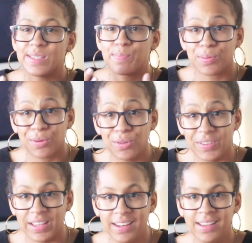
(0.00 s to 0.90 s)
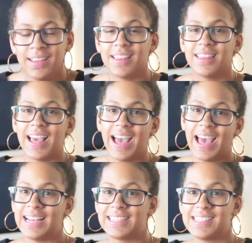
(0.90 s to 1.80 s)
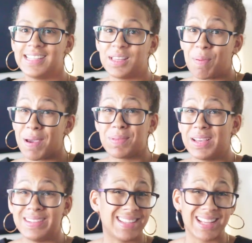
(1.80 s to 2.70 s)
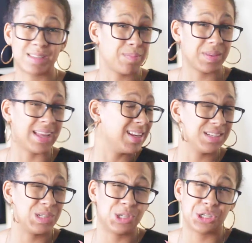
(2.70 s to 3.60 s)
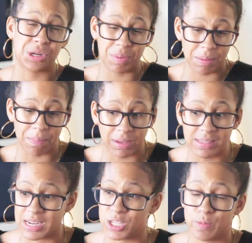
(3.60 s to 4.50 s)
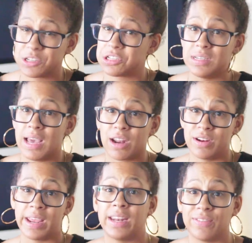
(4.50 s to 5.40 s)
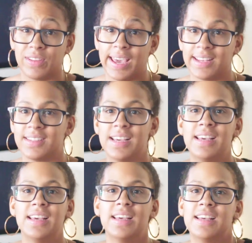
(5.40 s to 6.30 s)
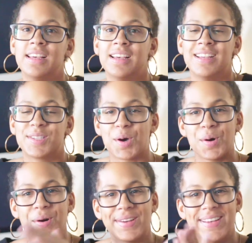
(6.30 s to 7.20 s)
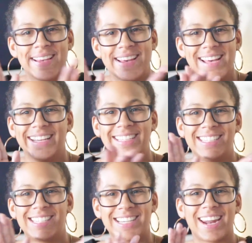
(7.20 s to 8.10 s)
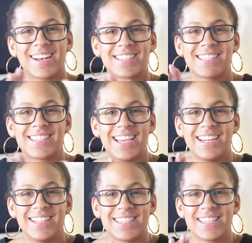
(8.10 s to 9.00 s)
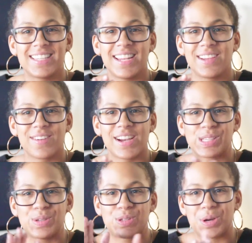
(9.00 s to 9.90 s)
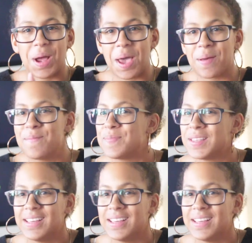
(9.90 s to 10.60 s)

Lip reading: is proven that the pipeline is not something that should be built, and especially not on native land. So shout out to the Standing Rock Sioux tribe.